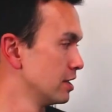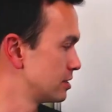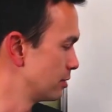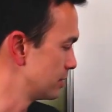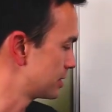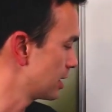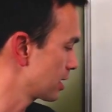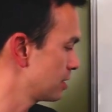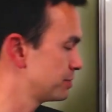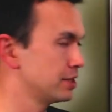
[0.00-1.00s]
So a stock
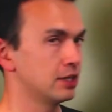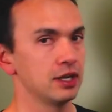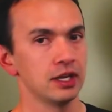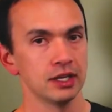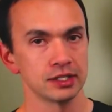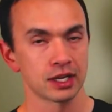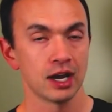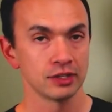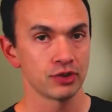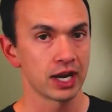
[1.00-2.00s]
option is a
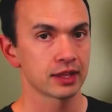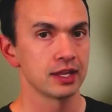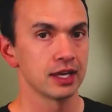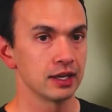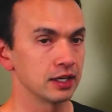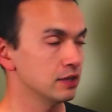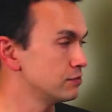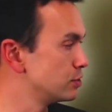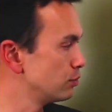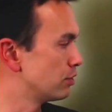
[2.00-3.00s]
contract that
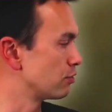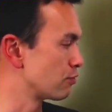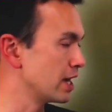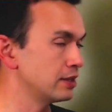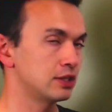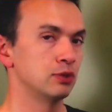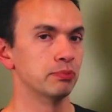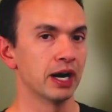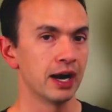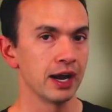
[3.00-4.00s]
gives you the right to
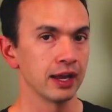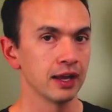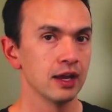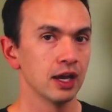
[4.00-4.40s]
buy